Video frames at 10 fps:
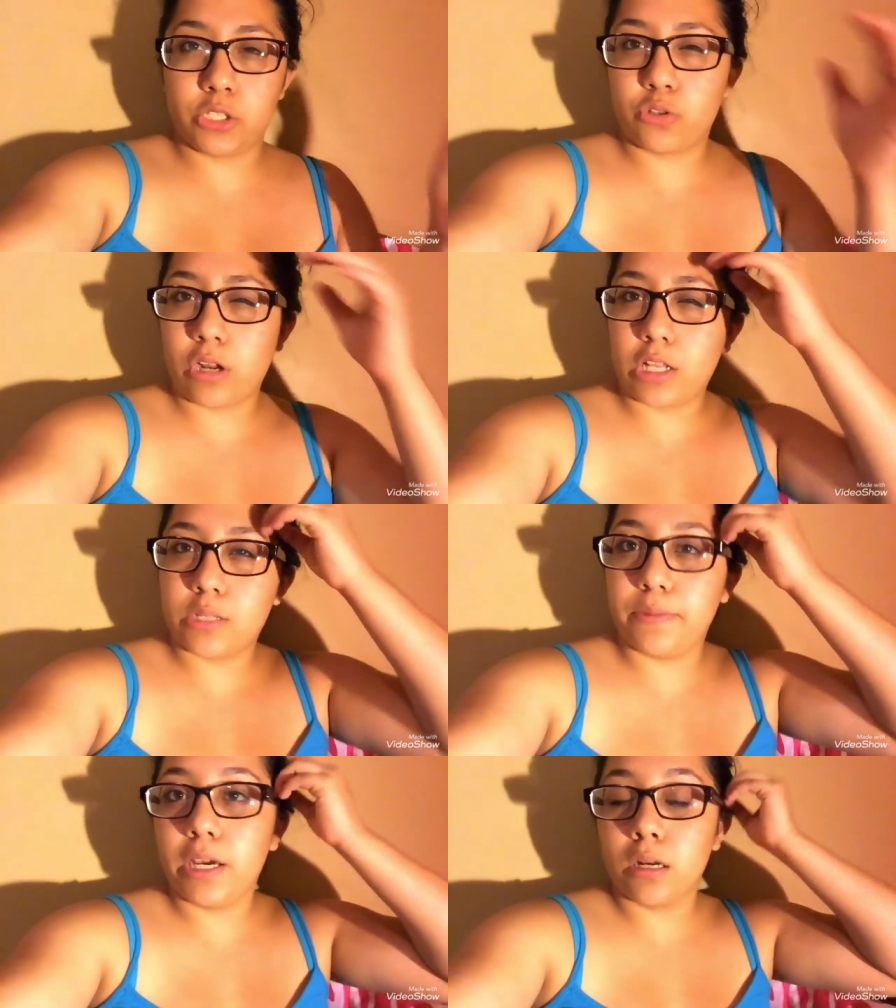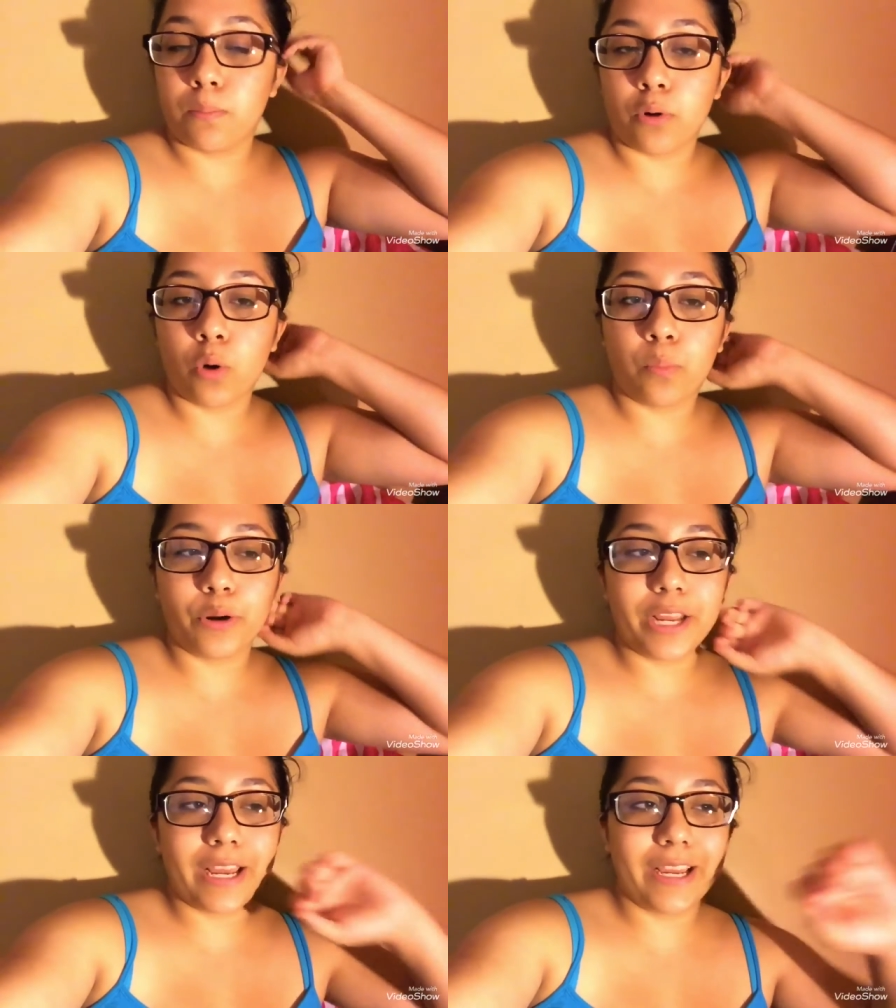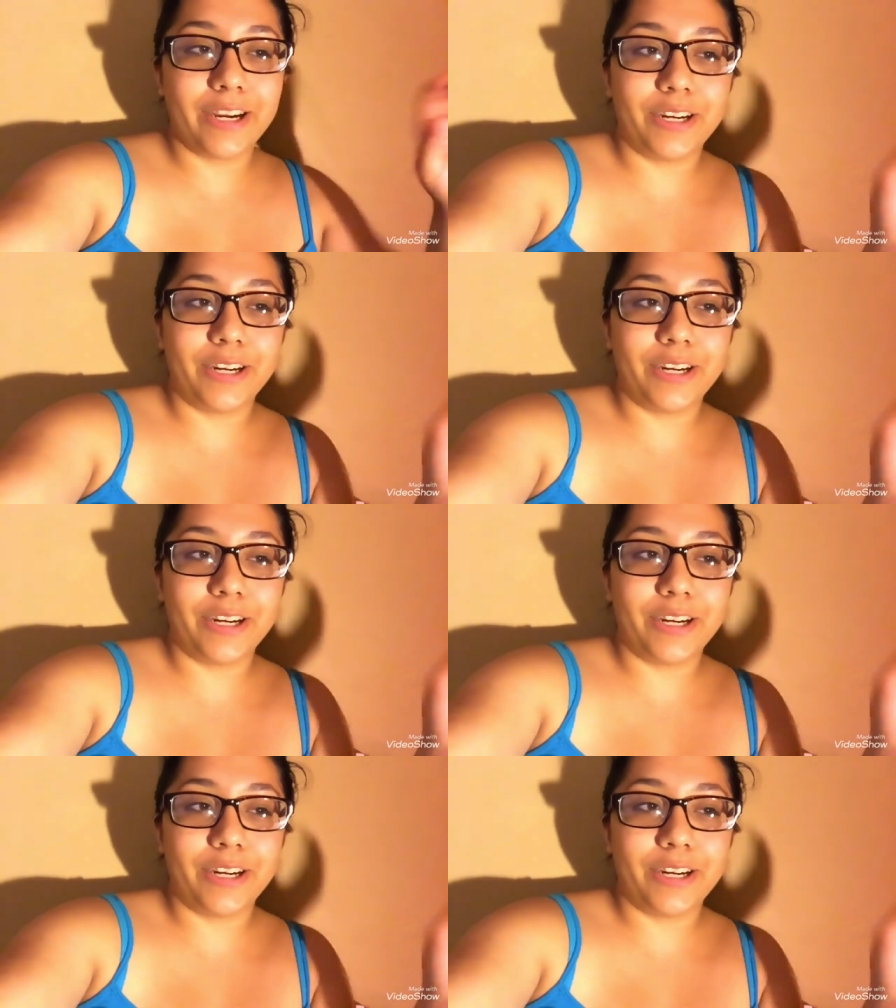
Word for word: Just try not to be inappropriate.